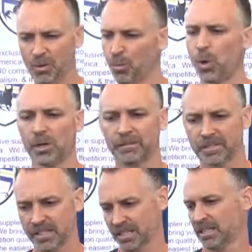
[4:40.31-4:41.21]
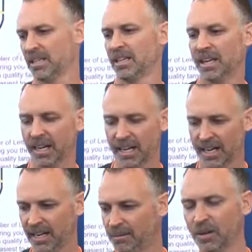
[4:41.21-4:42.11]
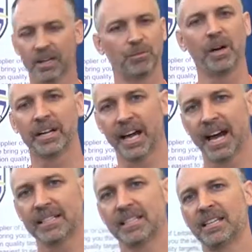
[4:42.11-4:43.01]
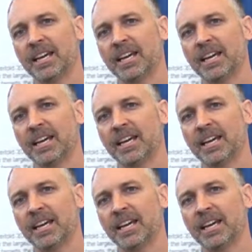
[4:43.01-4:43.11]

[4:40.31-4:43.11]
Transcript: wolves, and whatnot.